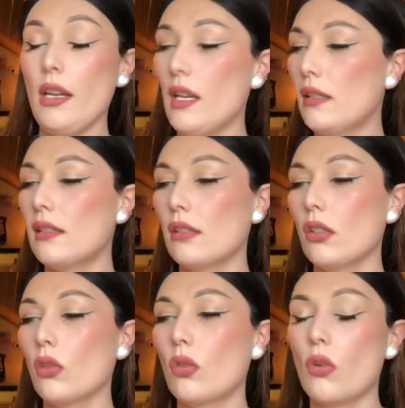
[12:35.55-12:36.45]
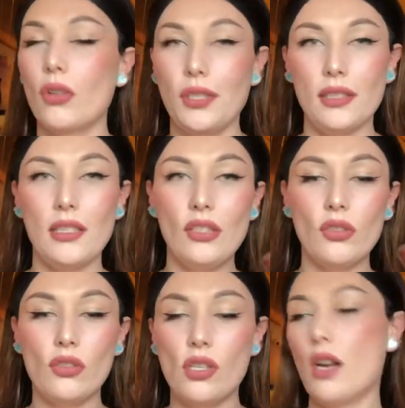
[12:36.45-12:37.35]
It's gorgeous, it's
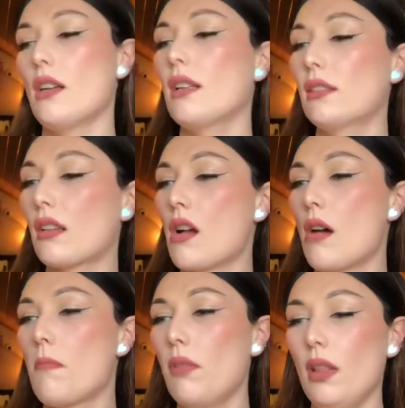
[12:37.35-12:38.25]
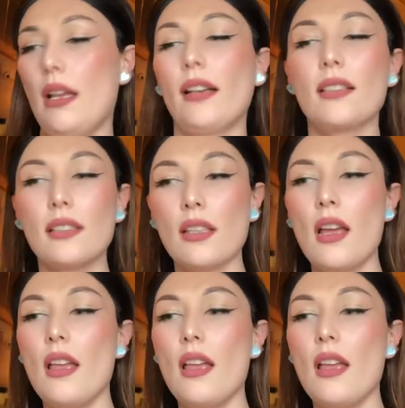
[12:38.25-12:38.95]
dark, it's complex,